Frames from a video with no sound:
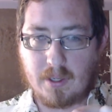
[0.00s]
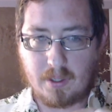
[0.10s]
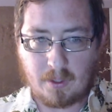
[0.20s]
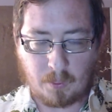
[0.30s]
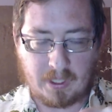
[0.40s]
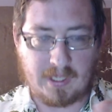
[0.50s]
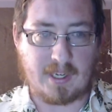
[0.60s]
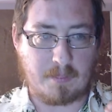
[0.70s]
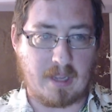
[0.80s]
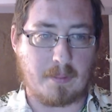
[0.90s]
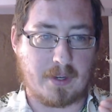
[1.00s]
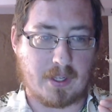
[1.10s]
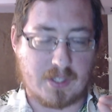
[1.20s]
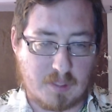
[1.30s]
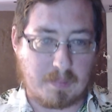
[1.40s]
We need to be able to
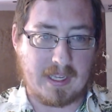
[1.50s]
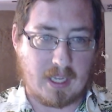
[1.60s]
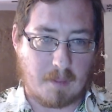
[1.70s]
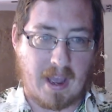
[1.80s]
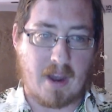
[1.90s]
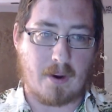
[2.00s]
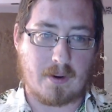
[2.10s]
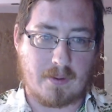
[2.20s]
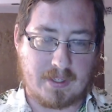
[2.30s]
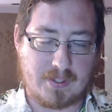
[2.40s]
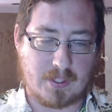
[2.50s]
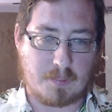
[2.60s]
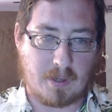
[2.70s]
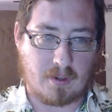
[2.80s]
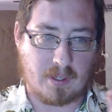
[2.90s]
speak about these
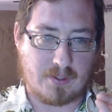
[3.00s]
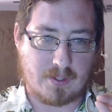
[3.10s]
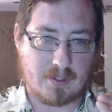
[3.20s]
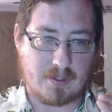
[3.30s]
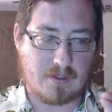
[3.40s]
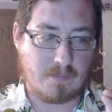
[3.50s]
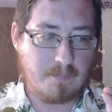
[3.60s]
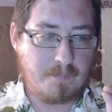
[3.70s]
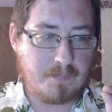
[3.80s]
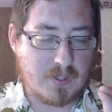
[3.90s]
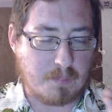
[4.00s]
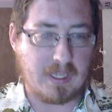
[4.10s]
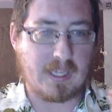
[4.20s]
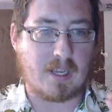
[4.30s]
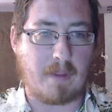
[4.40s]
experiences,
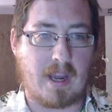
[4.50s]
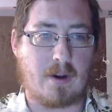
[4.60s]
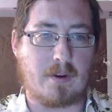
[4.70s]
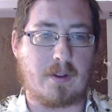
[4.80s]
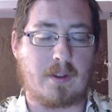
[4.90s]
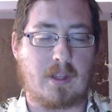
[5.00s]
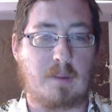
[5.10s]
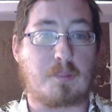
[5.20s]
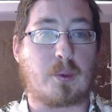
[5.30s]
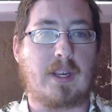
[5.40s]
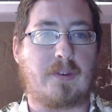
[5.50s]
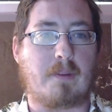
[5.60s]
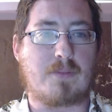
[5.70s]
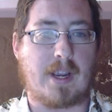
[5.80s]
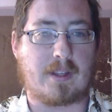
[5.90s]
speak about the
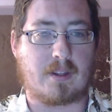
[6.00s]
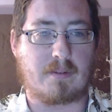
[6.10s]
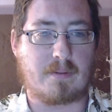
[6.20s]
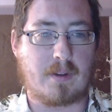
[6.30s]
pre-subjective,